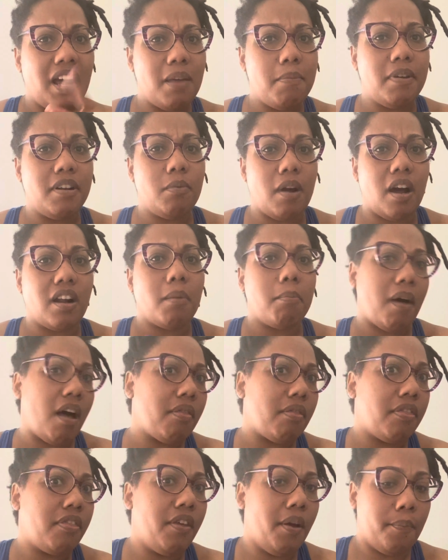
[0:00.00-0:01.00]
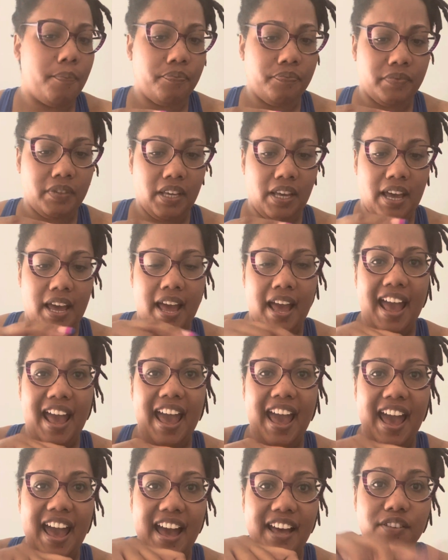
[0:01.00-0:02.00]
around a month.
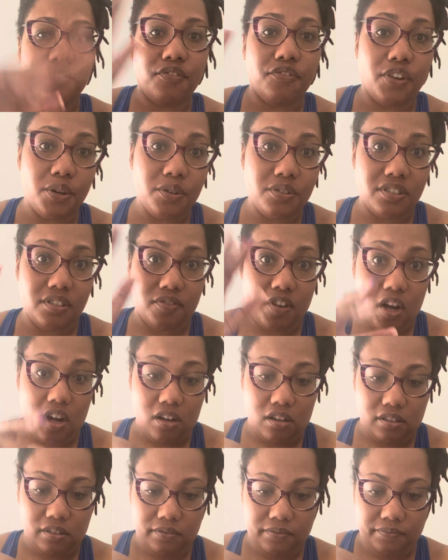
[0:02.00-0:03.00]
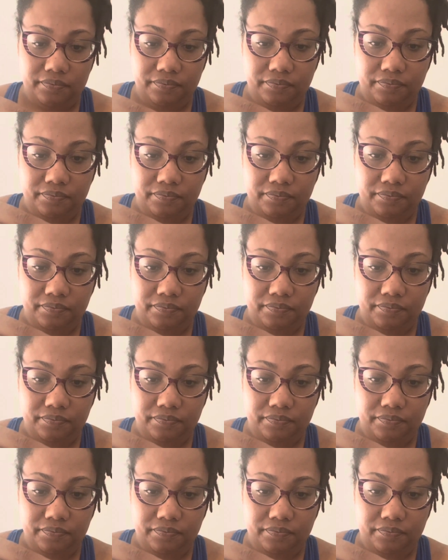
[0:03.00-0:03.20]
And first of all,